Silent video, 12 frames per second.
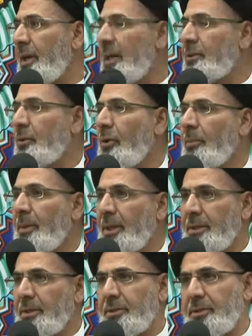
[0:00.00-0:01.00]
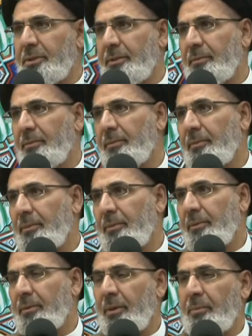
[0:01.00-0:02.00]
the adornment,
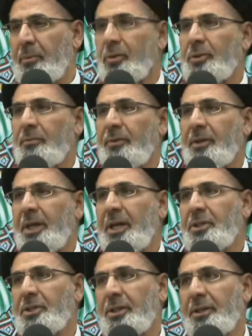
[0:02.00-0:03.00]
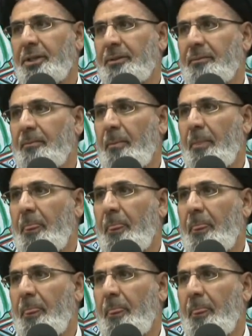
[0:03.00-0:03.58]
the beautification